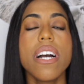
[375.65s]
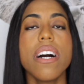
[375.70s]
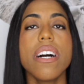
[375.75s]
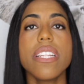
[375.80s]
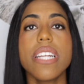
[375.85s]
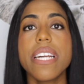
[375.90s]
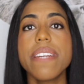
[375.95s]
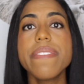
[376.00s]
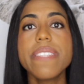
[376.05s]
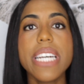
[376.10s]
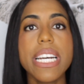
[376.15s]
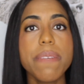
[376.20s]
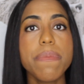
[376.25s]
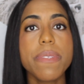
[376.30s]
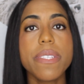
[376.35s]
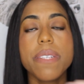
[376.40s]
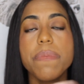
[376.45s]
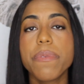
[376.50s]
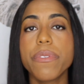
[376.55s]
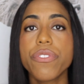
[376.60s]
A lot of
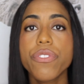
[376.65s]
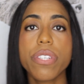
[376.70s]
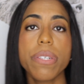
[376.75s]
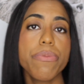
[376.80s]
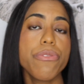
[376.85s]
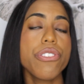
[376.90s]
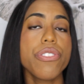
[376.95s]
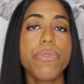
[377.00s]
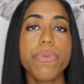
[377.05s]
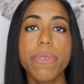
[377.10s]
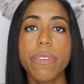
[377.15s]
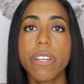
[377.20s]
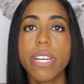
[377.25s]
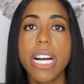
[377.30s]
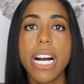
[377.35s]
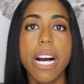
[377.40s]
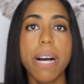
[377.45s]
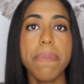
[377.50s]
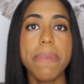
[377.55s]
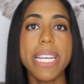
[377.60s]
times the prescriptions will
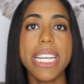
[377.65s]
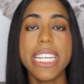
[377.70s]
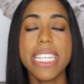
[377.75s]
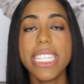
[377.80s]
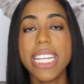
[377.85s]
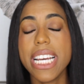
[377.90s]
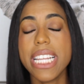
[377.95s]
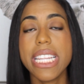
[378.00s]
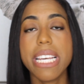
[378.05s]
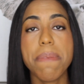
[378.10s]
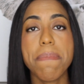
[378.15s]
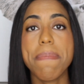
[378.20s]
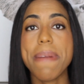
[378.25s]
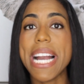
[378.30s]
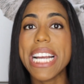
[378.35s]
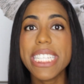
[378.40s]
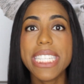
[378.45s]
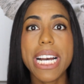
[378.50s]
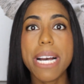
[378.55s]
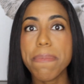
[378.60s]
come in and they
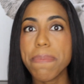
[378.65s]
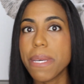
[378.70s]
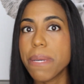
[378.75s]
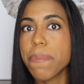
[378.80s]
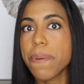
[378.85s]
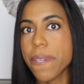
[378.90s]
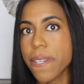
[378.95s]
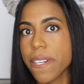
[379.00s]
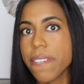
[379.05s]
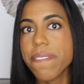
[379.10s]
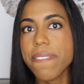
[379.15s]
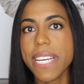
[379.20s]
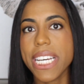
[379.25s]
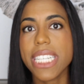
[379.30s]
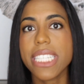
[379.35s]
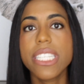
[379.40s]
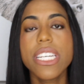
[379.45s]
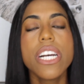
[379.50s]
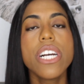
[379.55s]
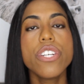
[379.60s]
might not be
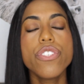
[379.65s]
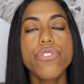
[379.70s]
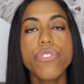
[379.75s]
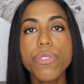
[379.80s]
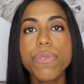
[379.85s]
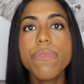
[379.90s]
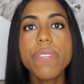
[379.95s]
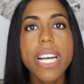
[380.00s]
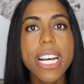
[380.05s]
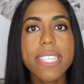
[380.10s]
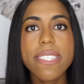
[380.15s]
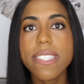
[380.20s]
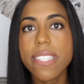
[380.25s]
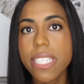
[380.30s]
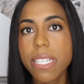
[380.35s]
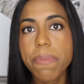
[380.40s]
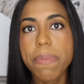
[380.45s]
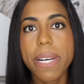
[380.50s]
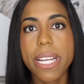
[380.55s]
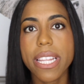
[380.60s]
perfect. Do not
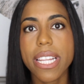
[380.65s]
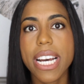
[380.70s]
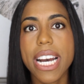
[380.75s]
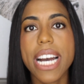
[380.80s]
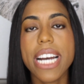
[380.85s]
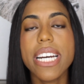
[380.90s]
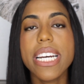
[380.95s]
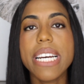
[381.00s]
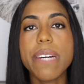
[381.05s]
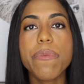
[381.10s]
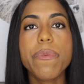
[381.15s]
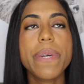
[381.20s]
sleep on that.